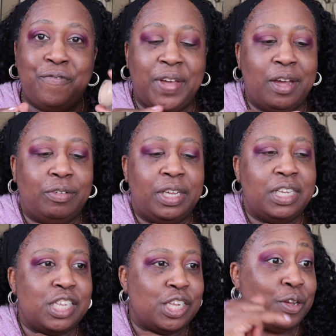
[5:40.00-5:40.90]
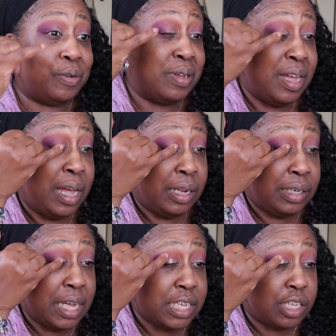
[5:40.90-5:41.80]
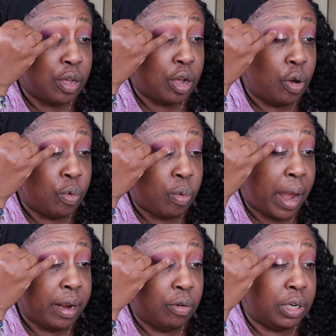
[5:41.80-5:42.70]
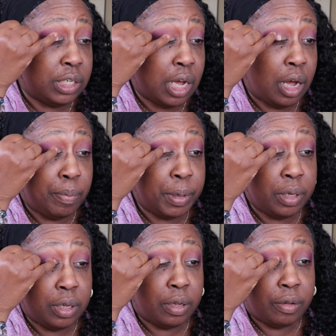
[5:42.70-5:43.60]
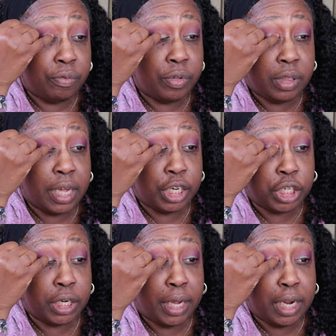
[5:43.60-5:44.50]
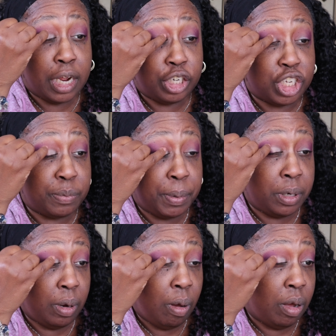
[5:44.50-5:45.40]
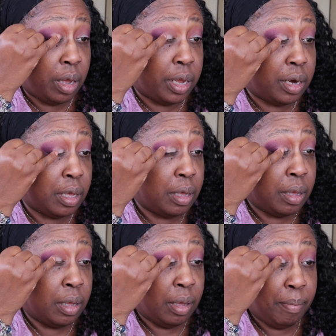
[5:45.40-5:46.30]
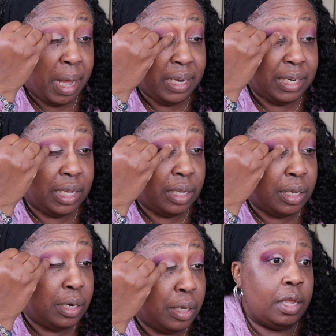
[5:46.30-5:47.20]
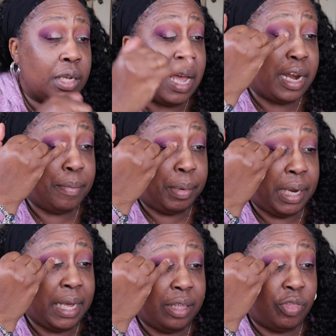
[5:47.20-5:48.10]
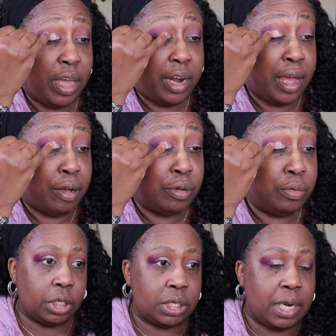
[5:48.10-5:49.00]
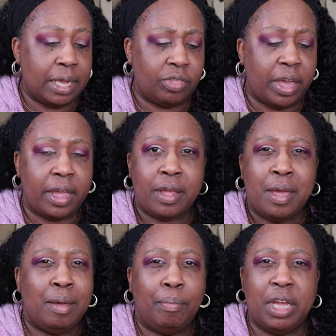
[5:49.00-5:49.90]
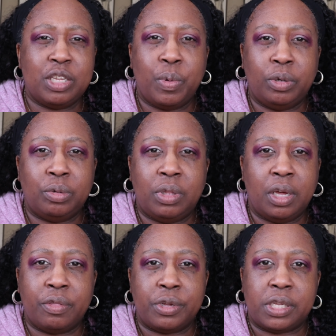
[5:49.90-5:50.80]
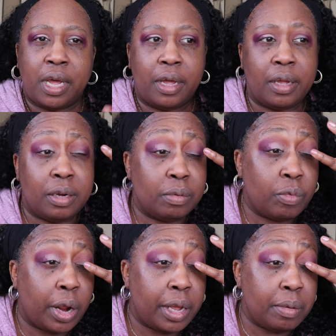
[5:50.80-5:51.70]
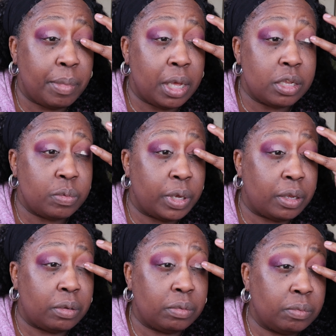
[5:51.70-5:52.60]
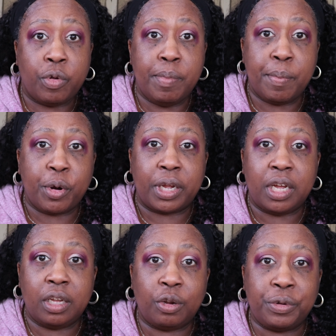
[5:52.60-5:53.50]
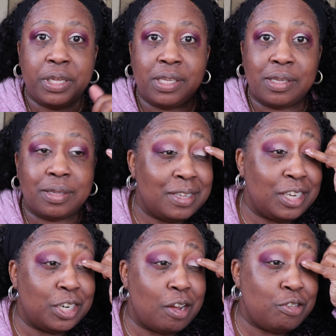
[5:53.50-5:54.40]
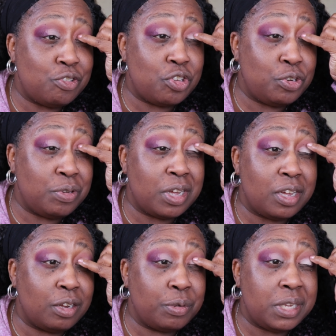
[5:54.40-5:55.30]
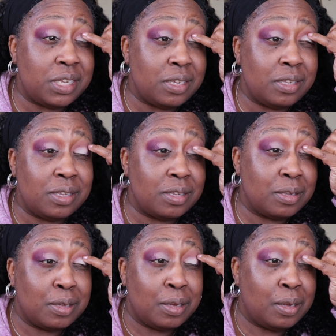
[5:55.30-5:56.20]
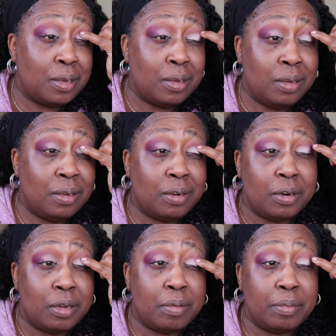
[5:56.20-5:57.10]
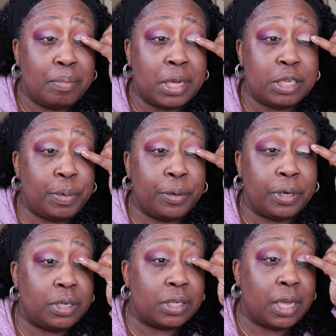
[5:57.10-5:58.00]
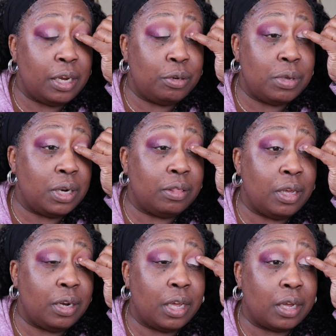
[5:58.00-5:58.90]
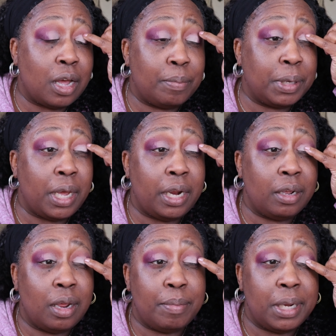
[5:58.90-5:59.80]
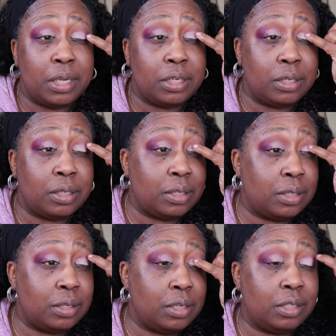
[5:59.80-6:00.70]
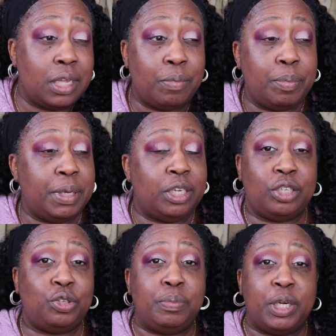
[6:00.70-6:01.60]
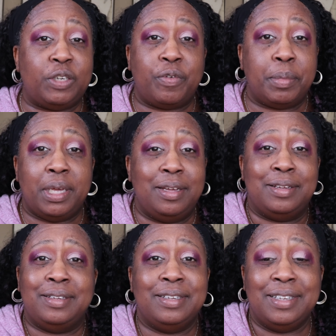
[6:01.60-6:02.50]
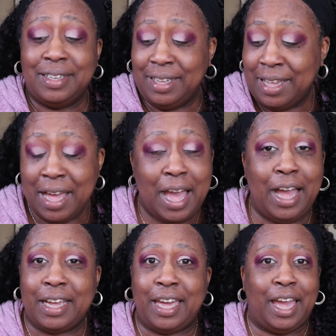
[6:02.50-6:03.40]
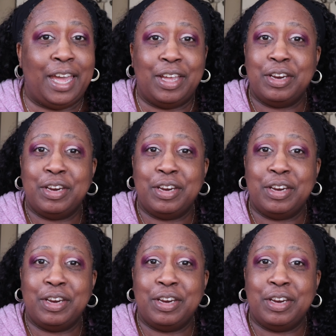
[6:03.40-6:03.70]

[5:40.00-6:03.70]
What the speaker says: found it. So let's go right on top of that shade I just put on my lid and kind of blank that out just like that. May as well do the other side, right? May as well. Remember cut crease? Did y'all used to do cut creases? Girl, my spirit just can't do anything that complicated. I mean, it's just, that would be just too much for me. Okay,